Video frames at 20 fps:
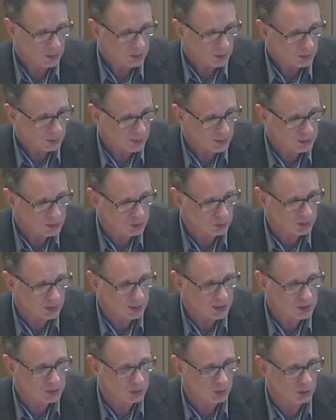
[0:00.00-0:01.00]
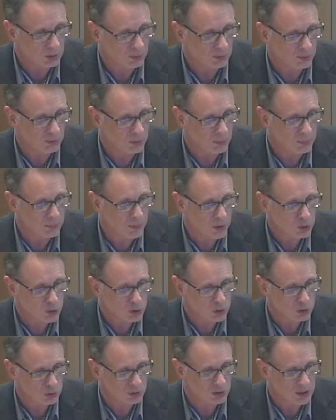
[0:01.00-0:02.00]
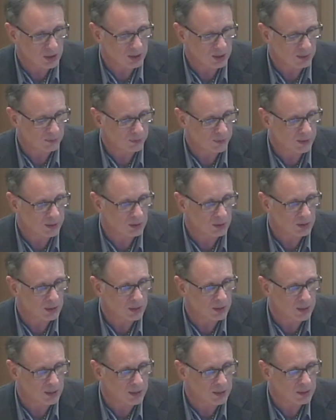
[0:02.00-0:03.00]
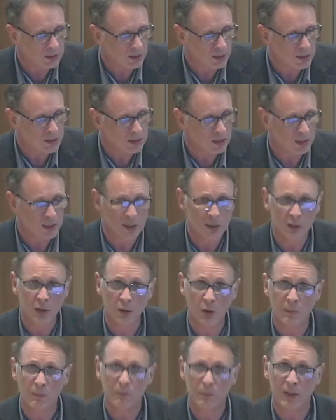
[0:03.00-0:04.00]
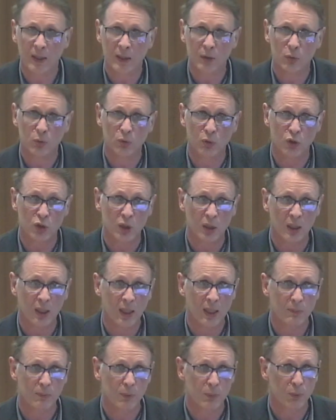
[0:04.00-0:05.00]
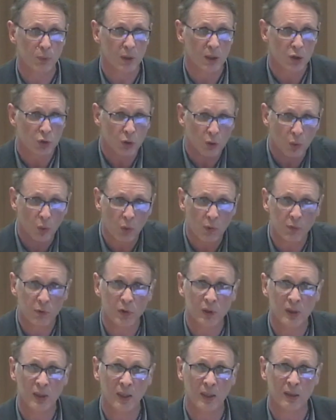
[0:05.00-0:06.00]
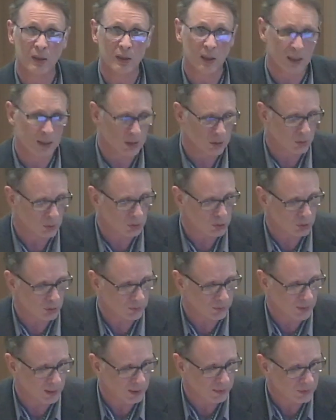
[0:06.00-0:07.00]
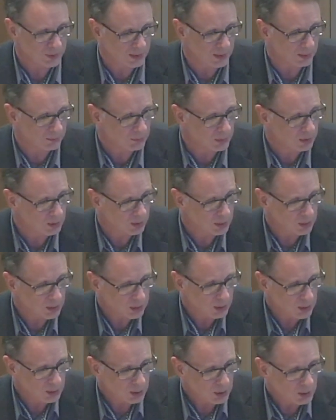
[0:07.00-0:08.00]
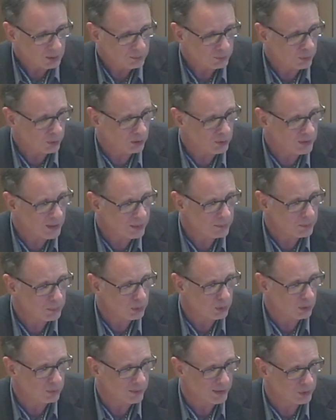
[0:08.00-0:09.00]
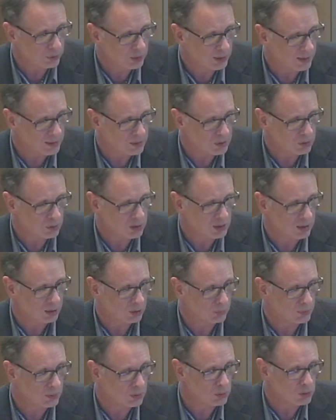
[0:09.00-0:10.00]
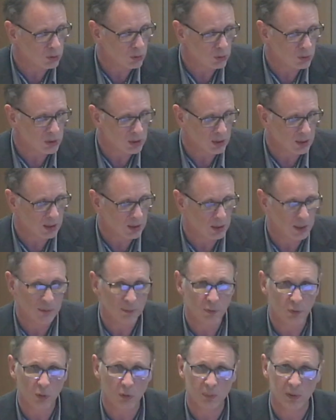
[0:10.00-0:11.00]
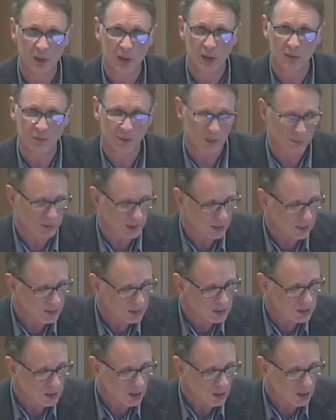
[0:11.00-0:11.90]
Right? So there is a much significantly increased risk compared to the general population over the entire course of lifetime. For a number of other cancers that we also see in Li-Fraumeni families,